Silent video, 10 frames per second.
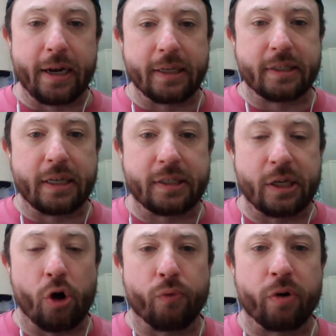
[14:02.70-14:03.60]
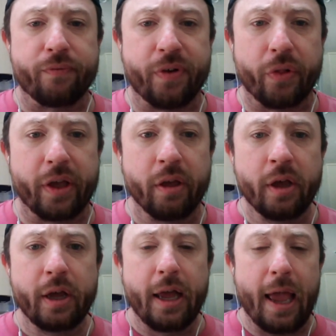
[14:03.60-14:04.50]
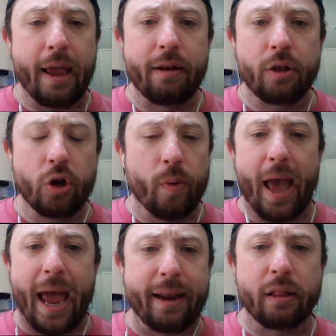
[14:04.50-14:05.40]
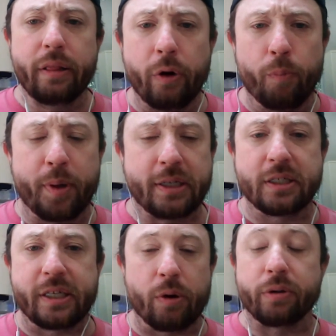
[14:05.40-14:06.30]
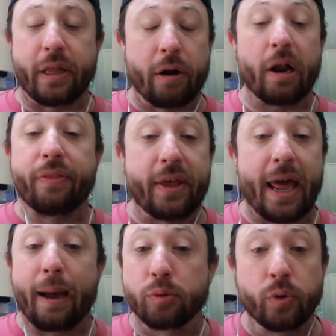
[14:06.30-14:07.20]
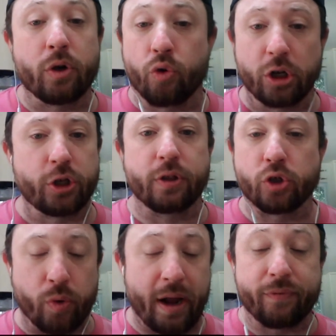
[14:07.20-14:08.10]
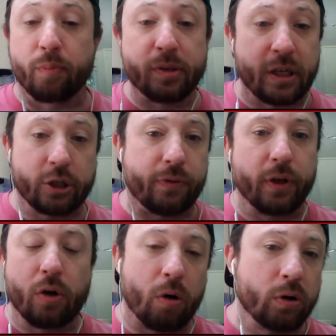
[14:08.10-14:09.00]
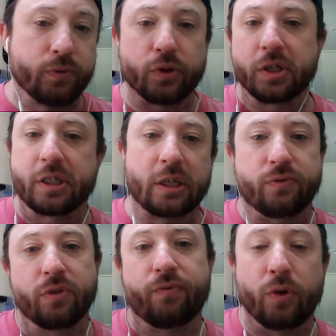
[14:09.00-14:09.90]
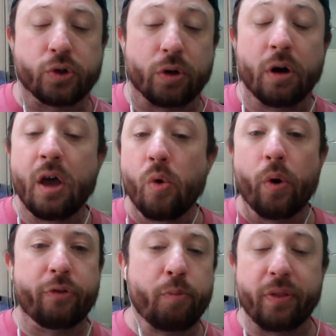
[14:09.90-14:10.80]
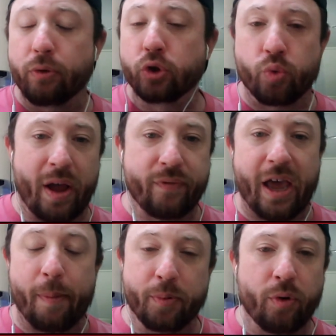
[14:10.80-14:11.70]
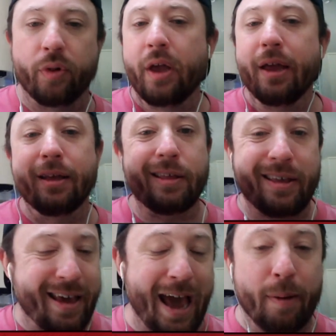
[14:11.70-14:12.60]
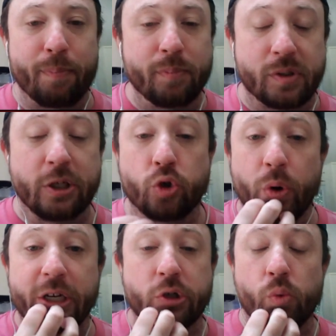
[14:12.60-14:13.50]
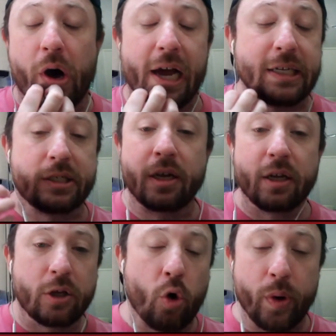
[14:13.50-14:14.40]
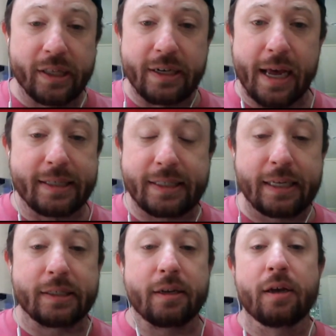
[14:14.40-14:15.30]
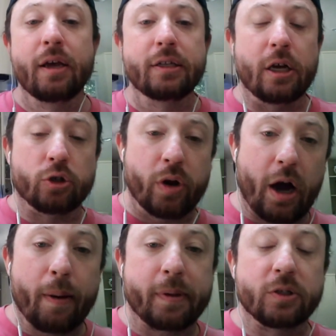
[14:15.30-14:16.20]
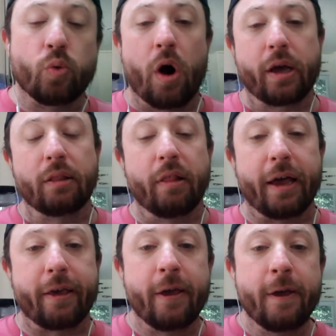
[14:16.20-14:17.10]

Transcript: his DC over in Philly. And, you know, adding little pieces here and there and then absolutely crushing the draft and positioning the Cardinals for success for the future, whether it be through draft capital, cap situation-wise, going into next season, DeAndre Hopkins walking, like,